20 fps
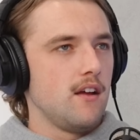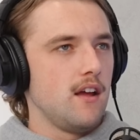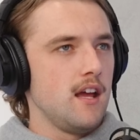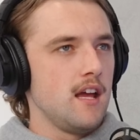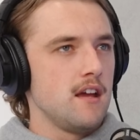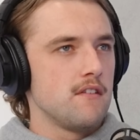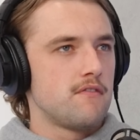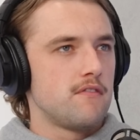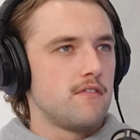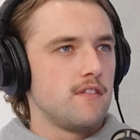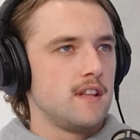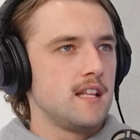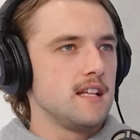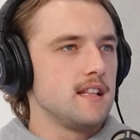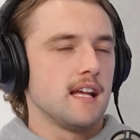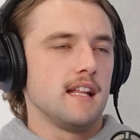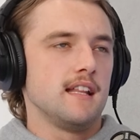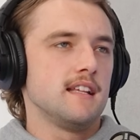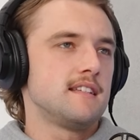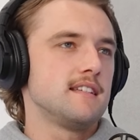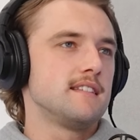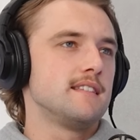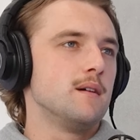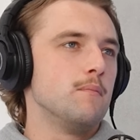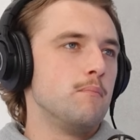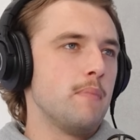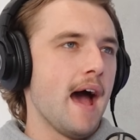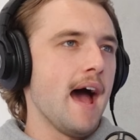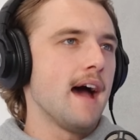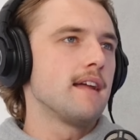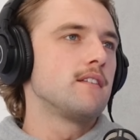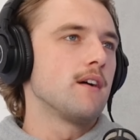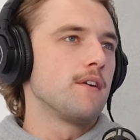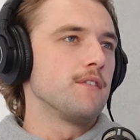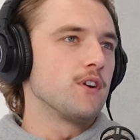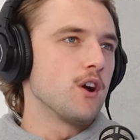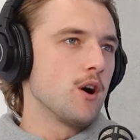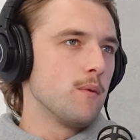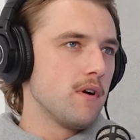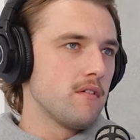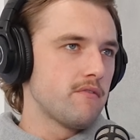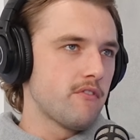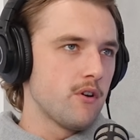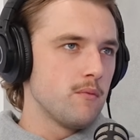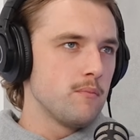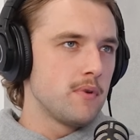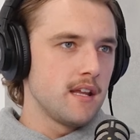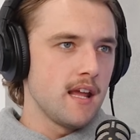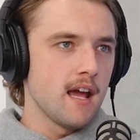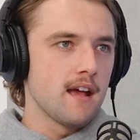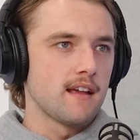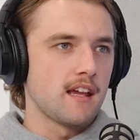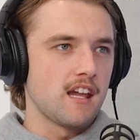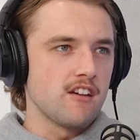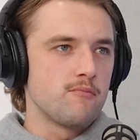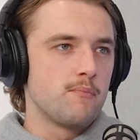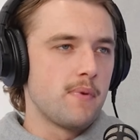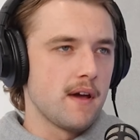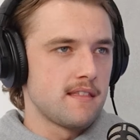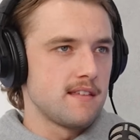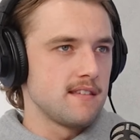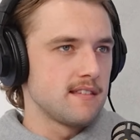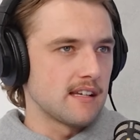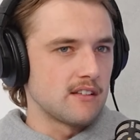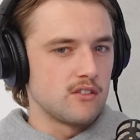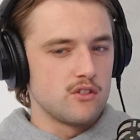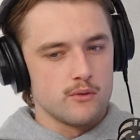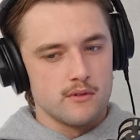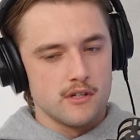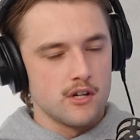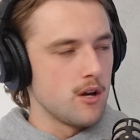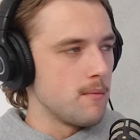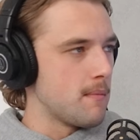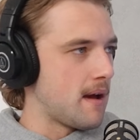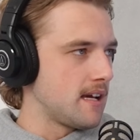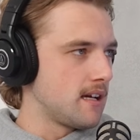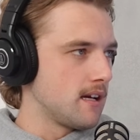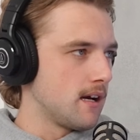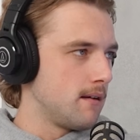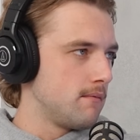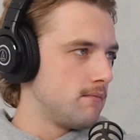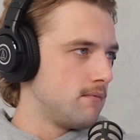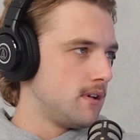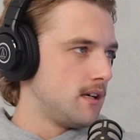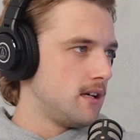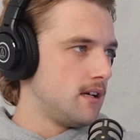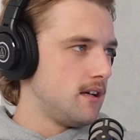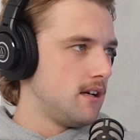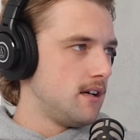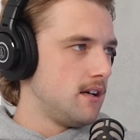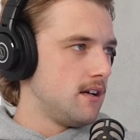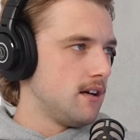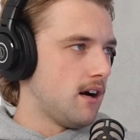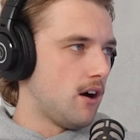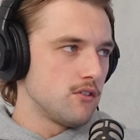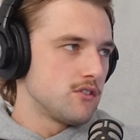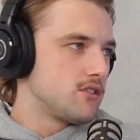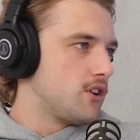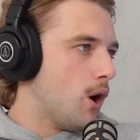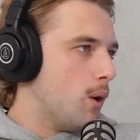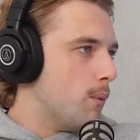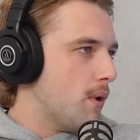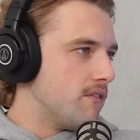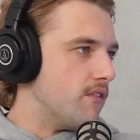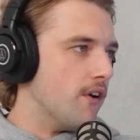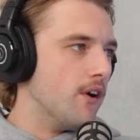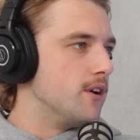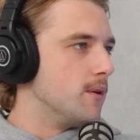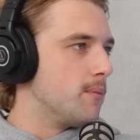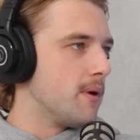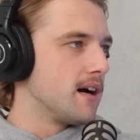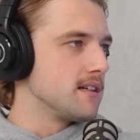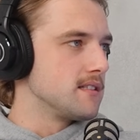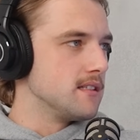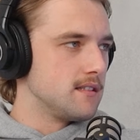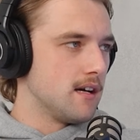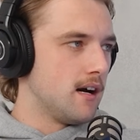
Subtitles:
if like this isn't a bad time to go on my phone, but yeah, like if Beth is like doing her makeup, I'll just go on my phone to pass the